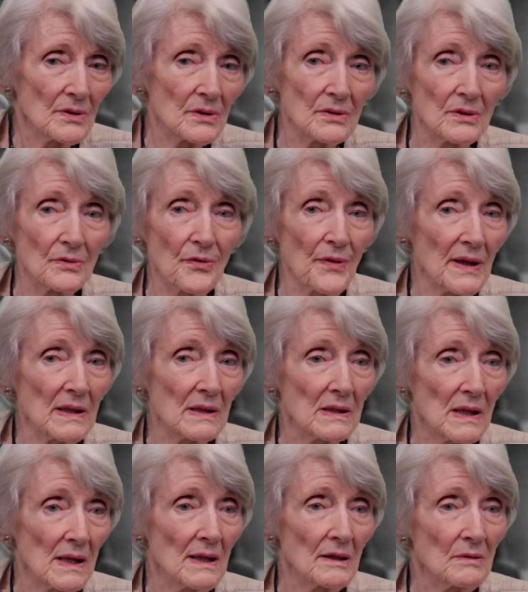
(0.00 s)
to think
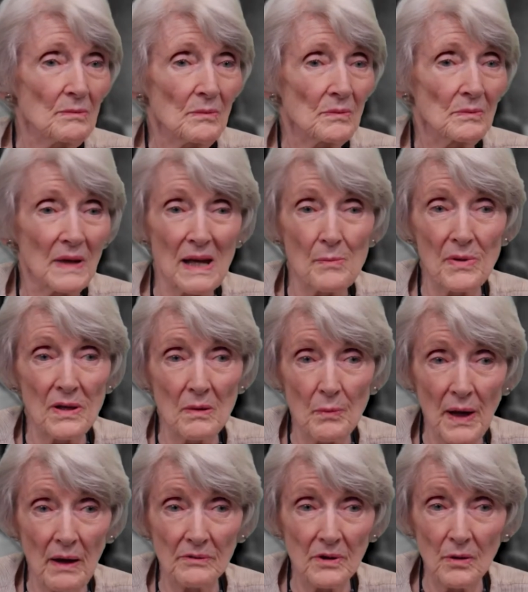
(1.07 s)
again maybe
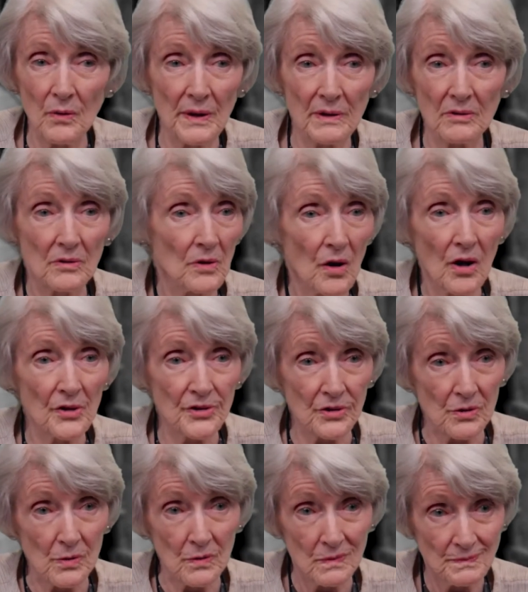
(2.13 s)
about going to law
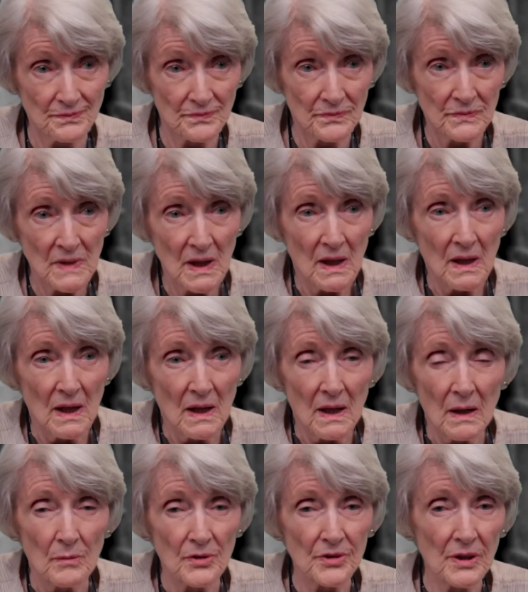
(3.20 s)
school,
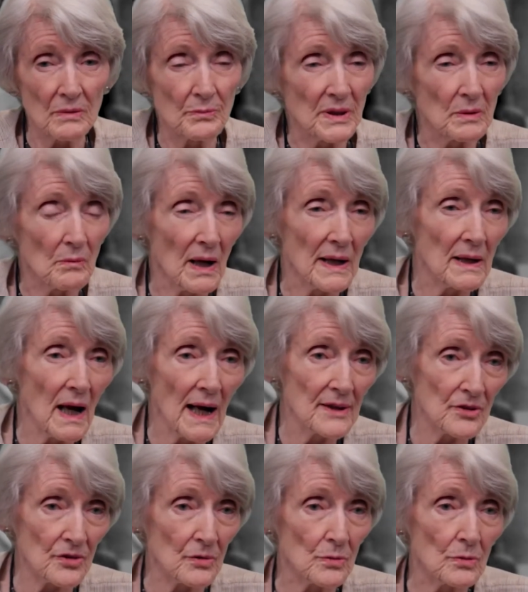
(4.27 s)
which had been my high
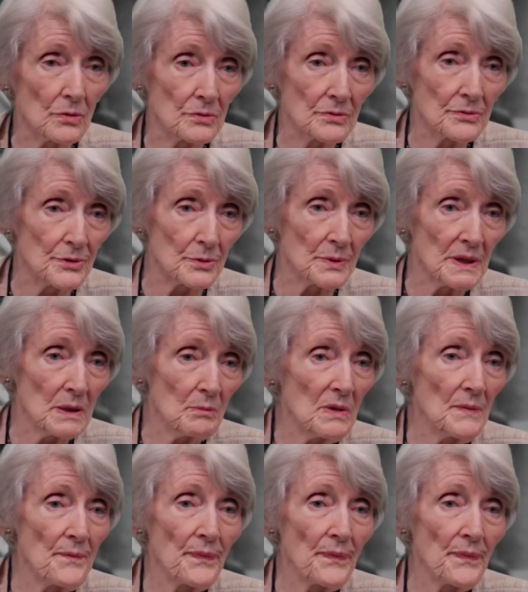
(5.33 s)
school dream,